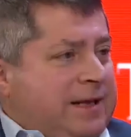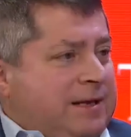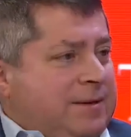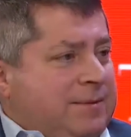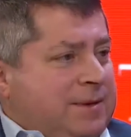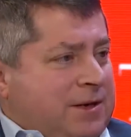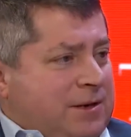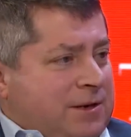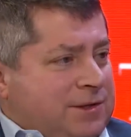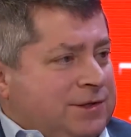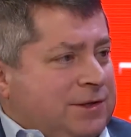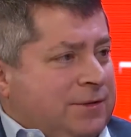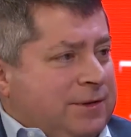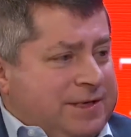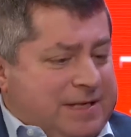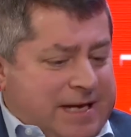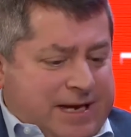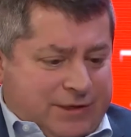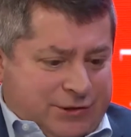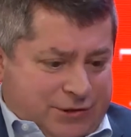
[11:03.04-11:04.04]
media, but also
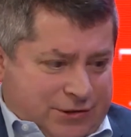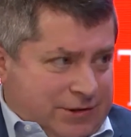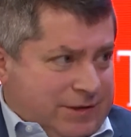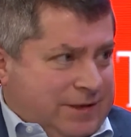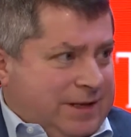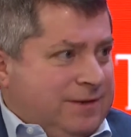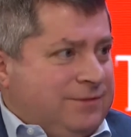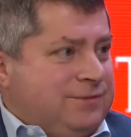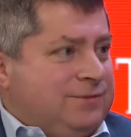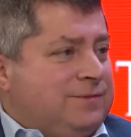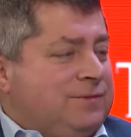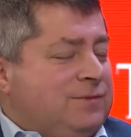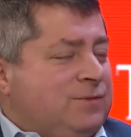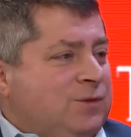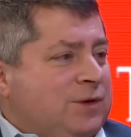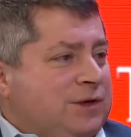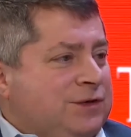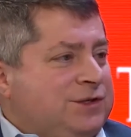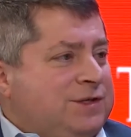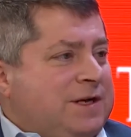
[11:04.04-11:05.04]
a danger that
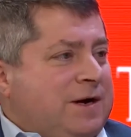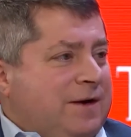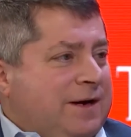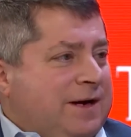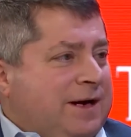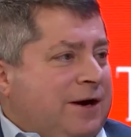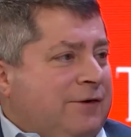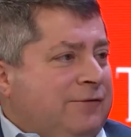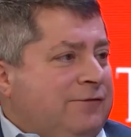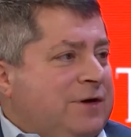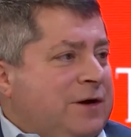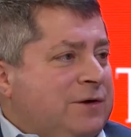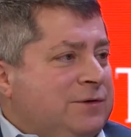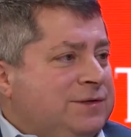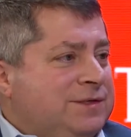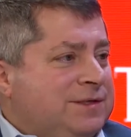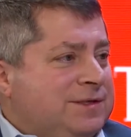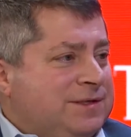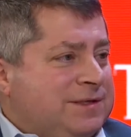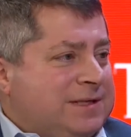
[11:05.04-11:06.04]
we're staring at our
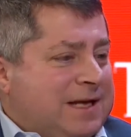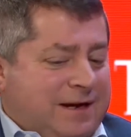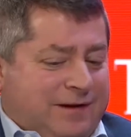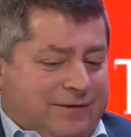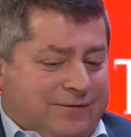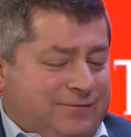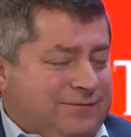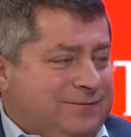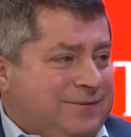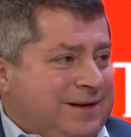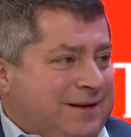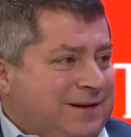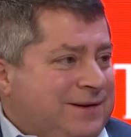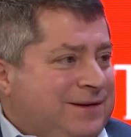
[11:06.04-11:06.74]
phones instead of